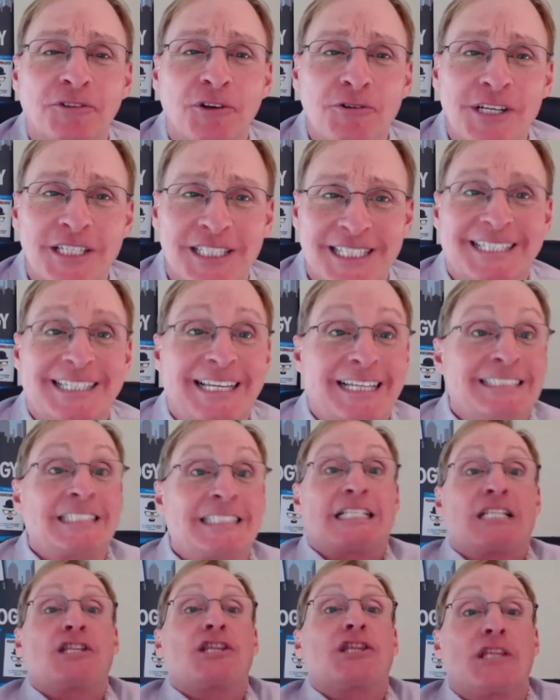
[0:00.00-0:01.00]
as
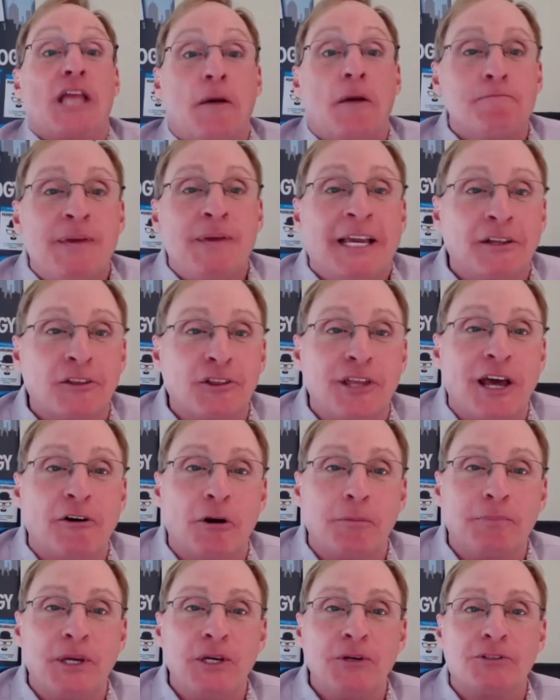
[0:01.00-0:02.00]
being
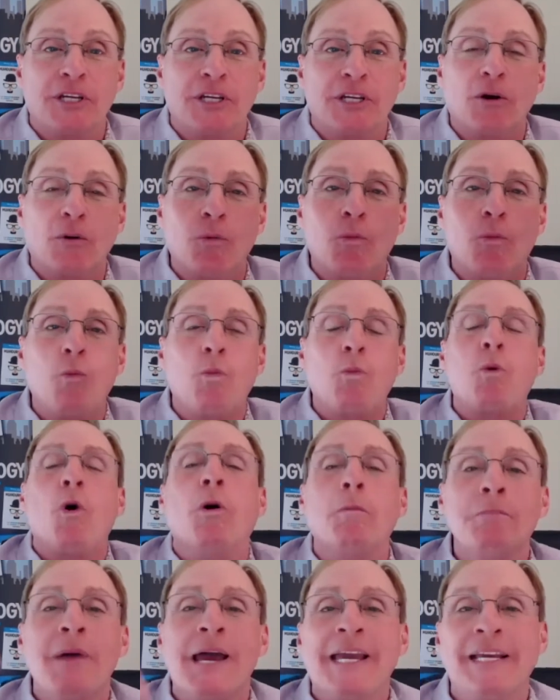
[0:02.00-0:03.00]
therapeutic.
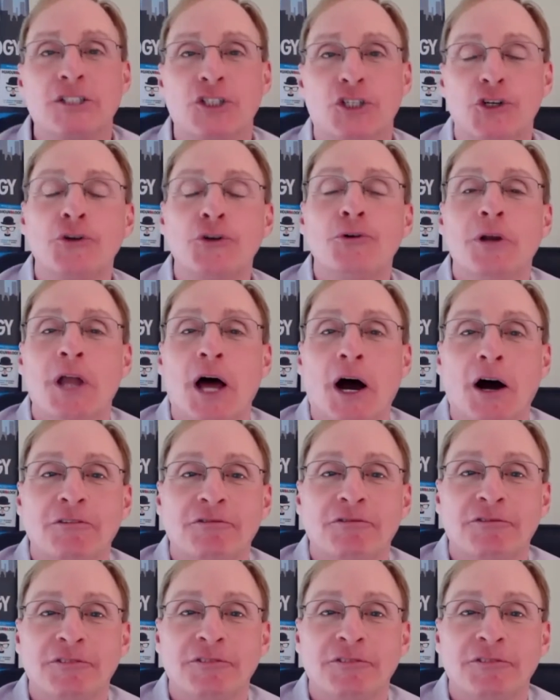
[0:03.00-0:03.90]
What makes you laugh?